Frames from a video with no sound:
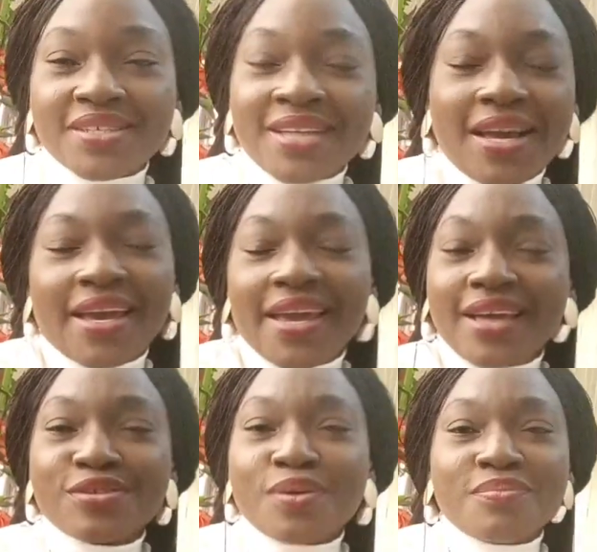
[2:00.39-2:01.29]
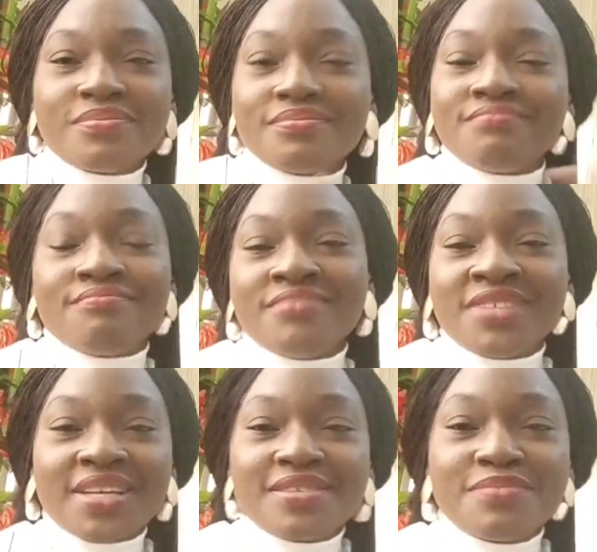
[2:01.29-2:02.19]
And now I hear some
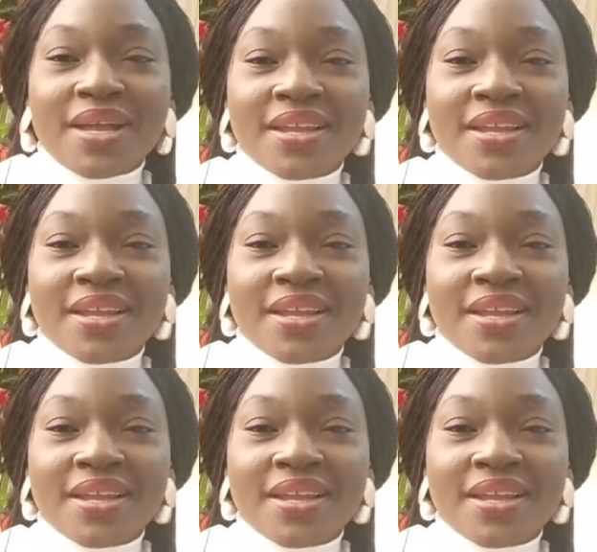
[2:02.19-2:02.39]
gentleman